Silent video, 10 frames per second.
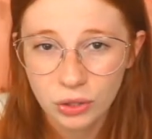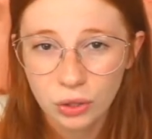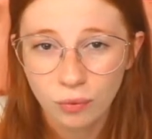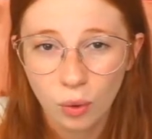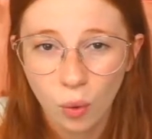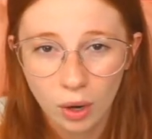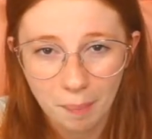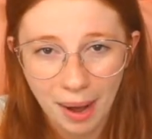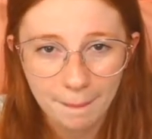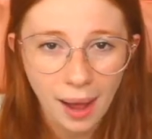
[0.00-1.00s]
to record
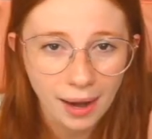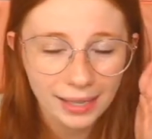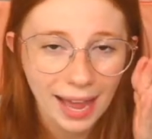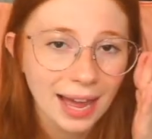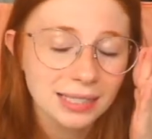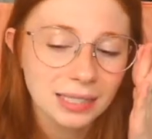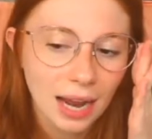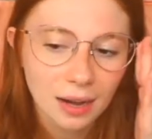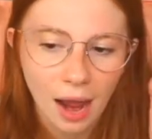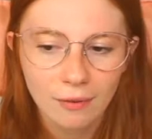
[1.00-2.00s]
my podcast,
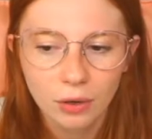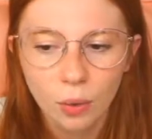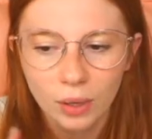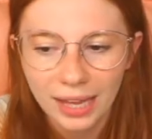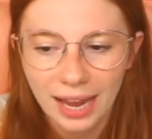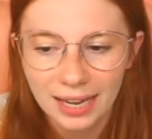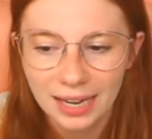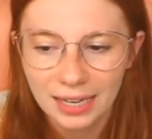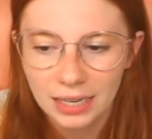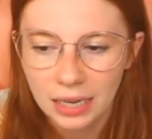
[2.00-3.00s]
and I record that
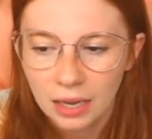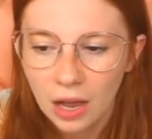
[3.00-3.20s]
in